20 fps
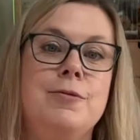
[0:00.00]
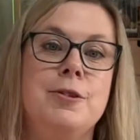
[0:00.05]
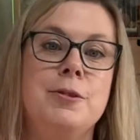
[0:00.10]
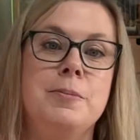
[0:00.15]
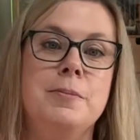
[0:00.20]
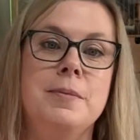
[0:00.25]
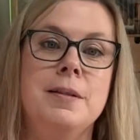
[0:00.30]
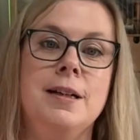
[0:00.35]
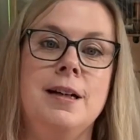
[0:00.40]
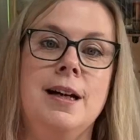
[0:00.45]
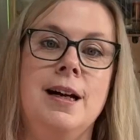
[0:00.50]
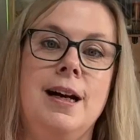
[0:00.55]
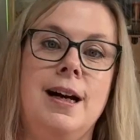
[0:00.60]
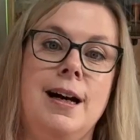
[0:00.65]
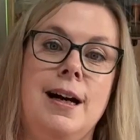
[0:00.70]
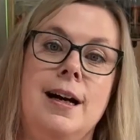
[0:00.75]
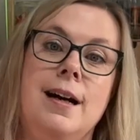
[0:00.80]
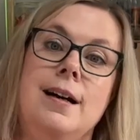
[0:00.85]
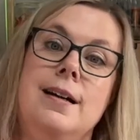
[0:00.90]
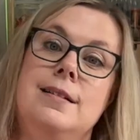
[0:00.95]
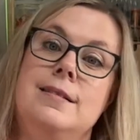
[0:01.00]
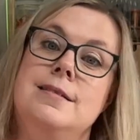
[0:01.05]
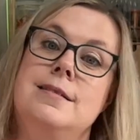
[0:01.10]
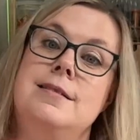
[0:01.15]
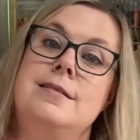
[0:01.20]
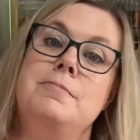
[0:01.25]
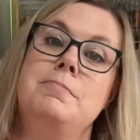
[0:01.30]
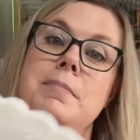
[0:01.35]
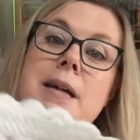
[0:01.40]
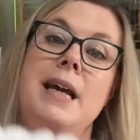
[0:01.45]
them, and
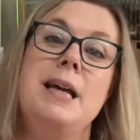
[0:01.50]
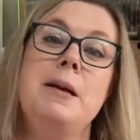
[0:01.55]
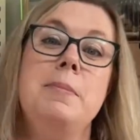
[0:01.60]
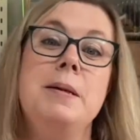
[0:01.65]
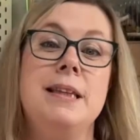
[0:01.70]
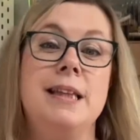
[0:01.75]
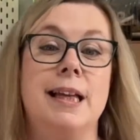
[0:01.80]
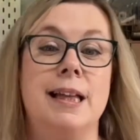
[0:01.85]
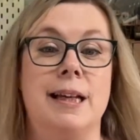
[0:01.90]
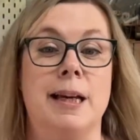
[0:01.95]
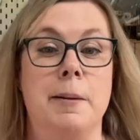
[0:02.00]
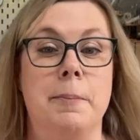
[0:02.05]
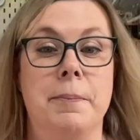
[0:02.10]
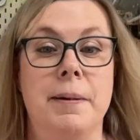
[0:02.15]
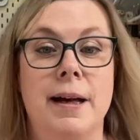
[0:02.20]
maybe they'll get